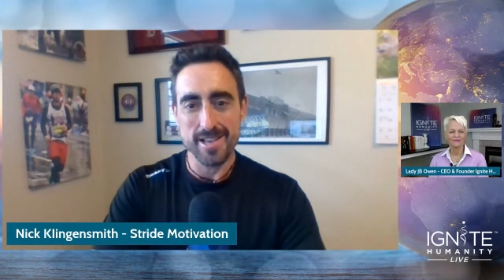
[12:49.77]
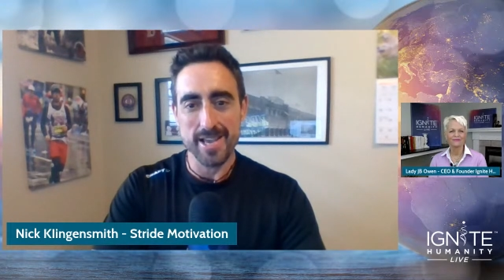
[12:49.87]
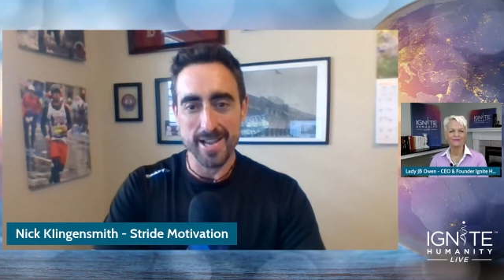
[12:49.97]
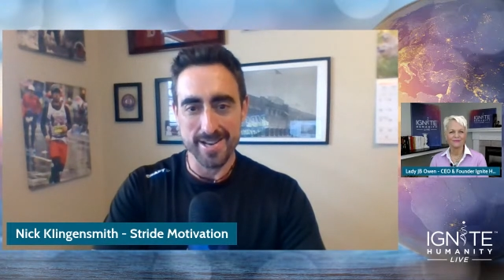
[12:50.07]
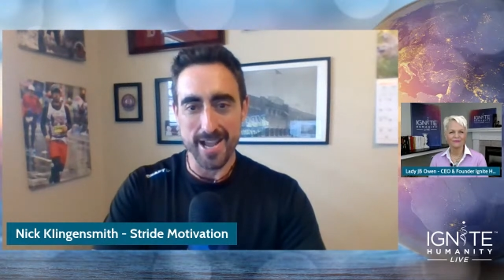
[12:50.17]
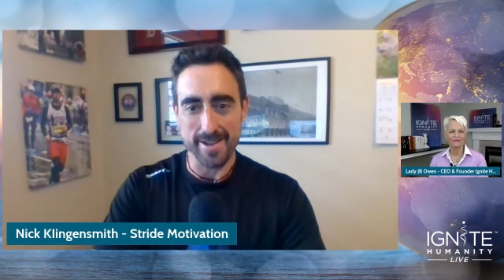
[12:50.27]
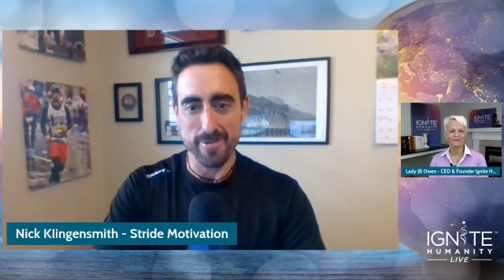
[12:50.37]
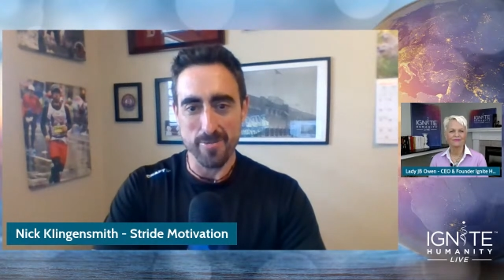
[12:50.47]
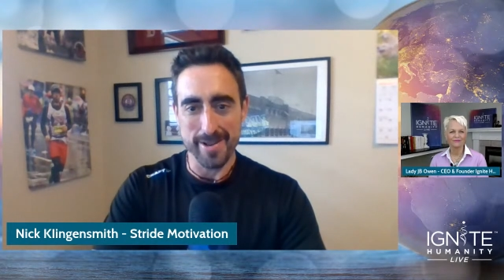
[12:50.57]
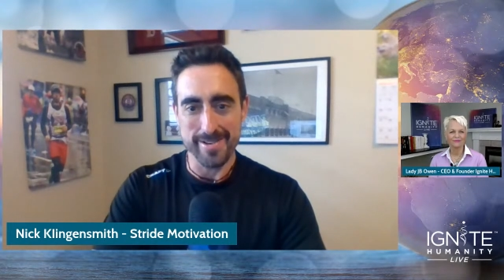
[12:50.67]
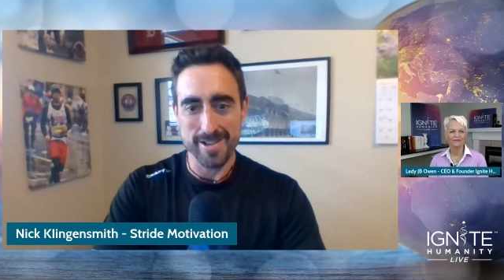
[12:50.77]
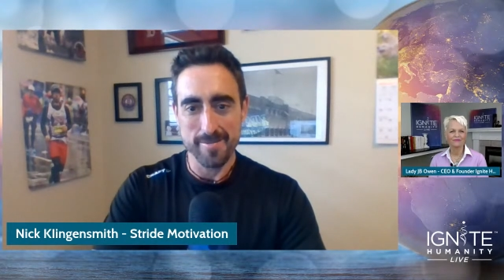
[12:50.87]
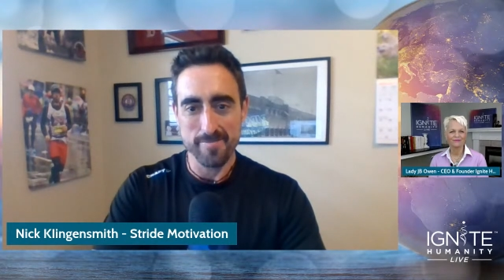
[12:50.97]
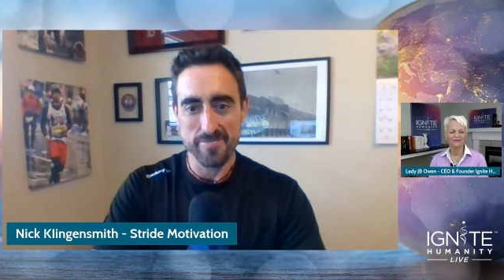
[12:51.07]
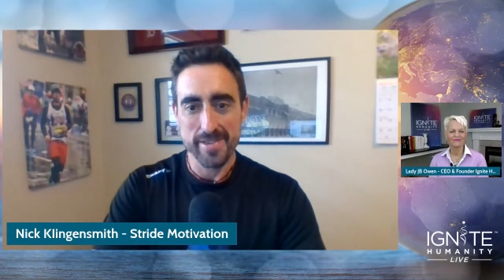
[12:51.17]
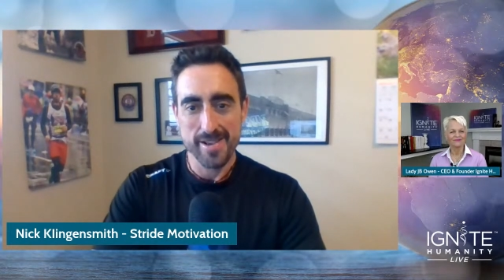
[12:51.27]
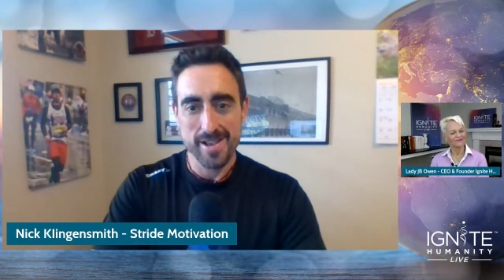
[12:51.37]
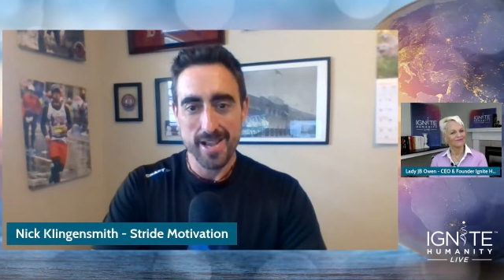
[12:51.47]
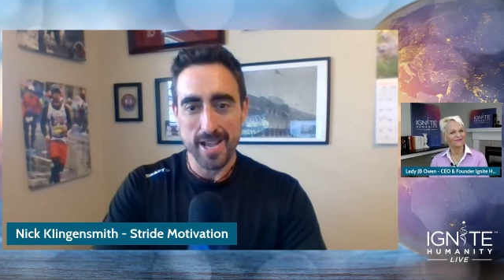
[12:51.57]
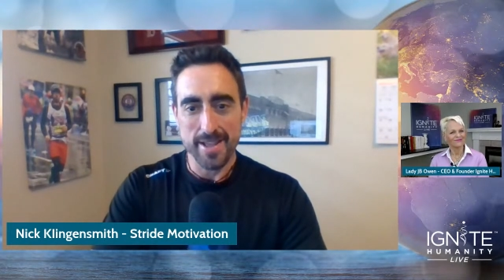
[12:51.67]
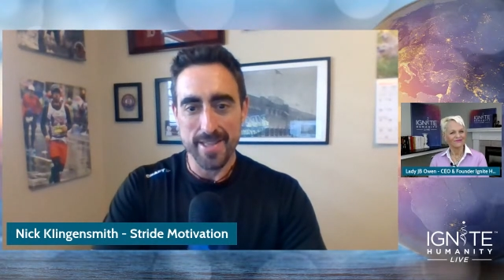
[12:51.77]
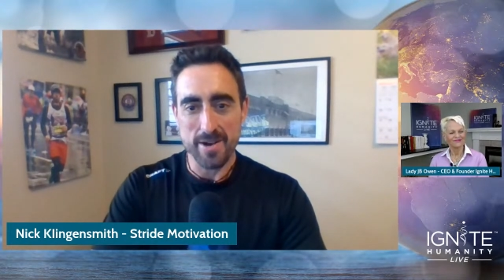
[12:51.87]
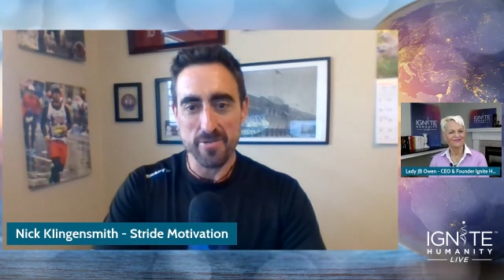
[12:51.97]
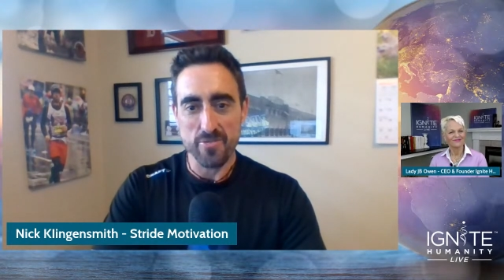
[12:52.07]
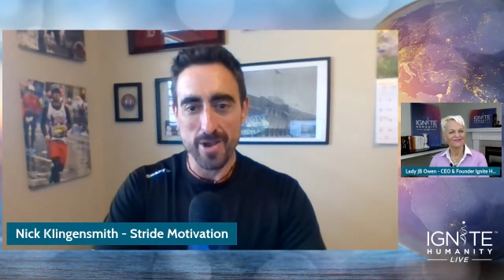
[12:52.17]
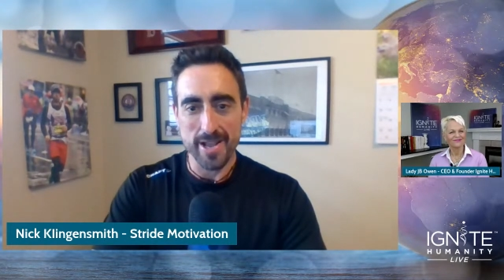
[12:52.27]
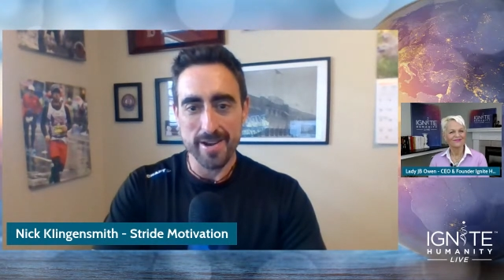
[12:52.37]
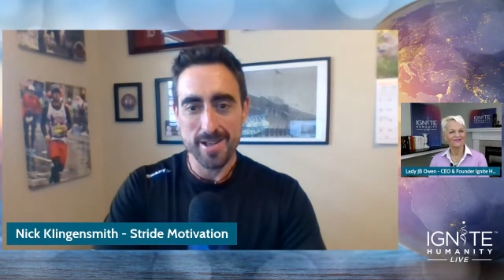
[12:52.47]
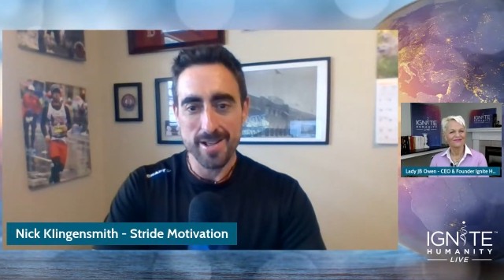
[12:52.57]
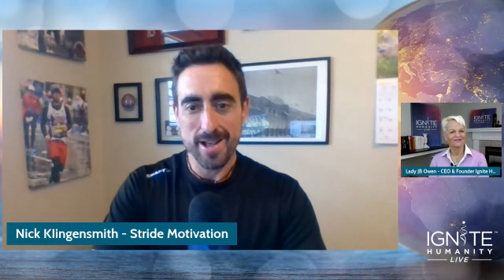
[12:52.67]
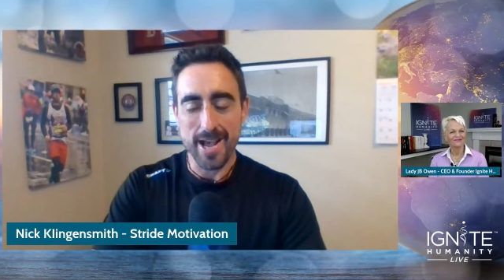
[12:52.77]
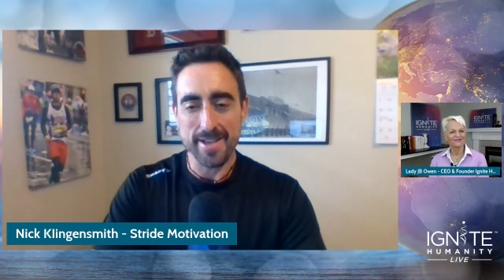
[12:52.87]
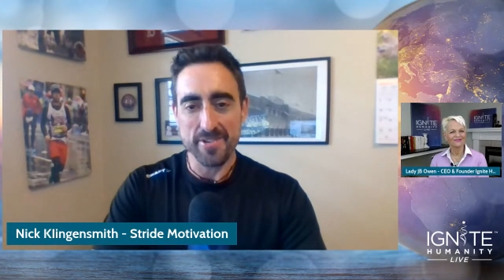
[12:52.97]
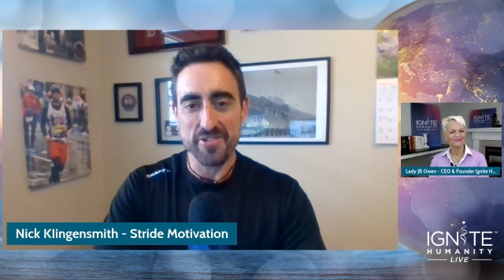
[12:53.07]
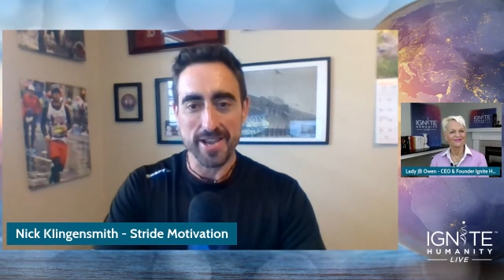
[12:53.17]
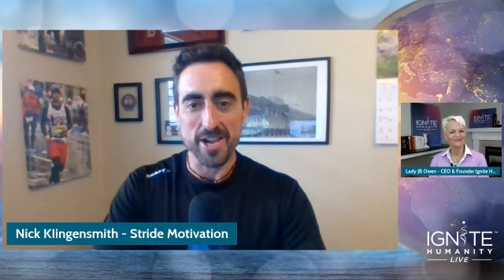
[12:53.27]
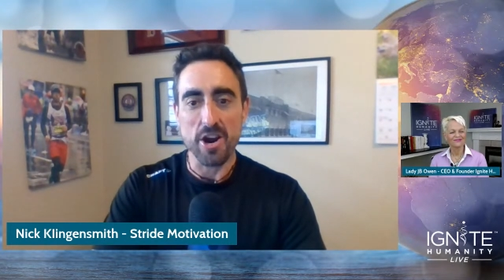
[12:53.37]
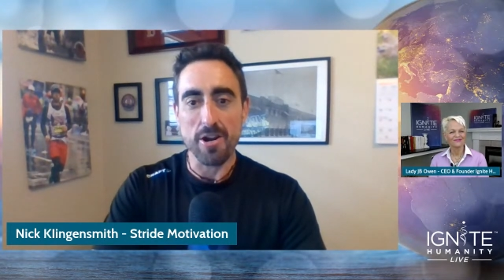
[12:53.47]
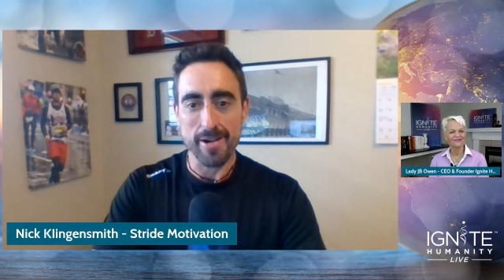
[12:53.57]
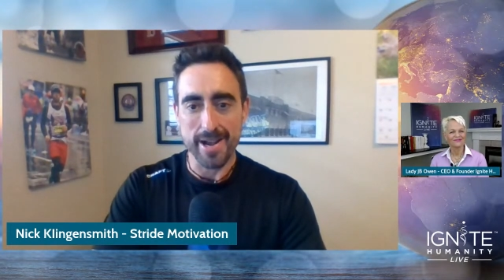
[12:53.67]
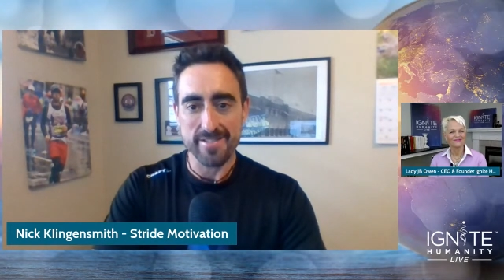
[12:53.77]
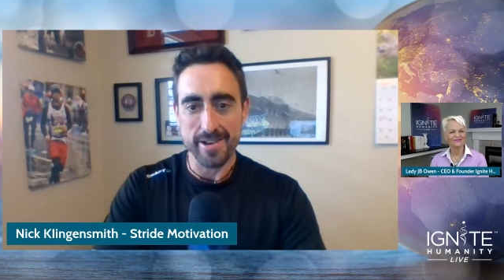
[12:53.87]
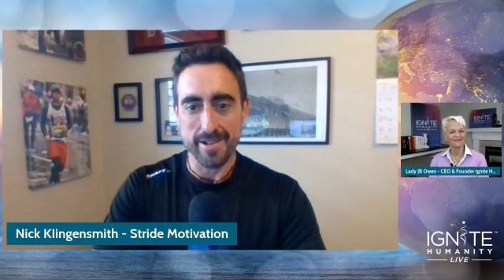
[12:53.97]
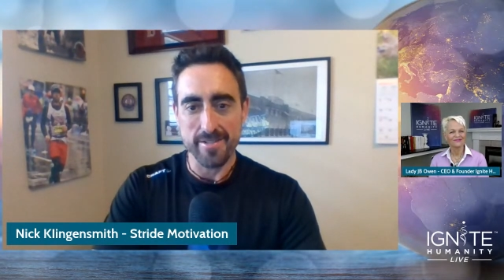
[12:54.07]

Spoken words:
ignite moment. And that was when I had the second car accident.